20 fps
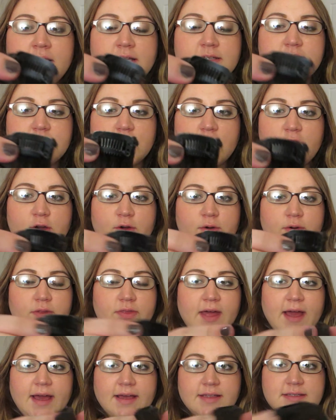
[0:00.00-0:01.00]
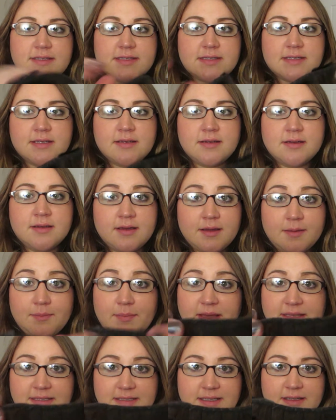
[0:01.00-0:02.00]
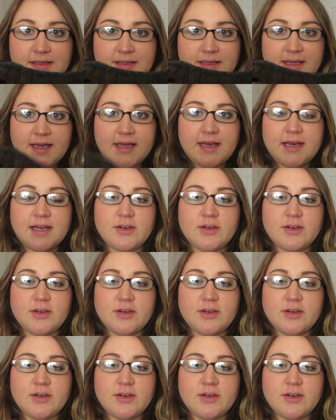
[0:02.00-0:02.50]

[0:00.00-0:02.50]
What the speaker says: So that's basically it.